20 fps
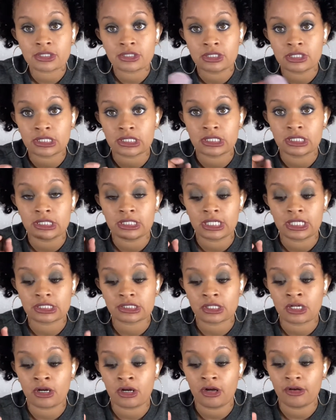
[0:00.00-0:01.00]
just to dust
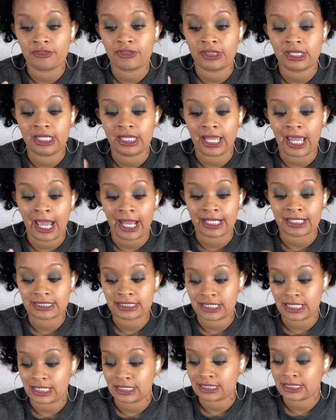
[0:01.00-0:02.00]
off the
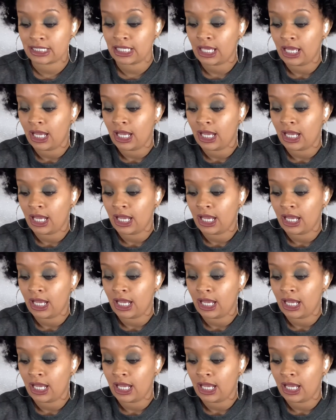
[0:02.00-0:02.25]
excess.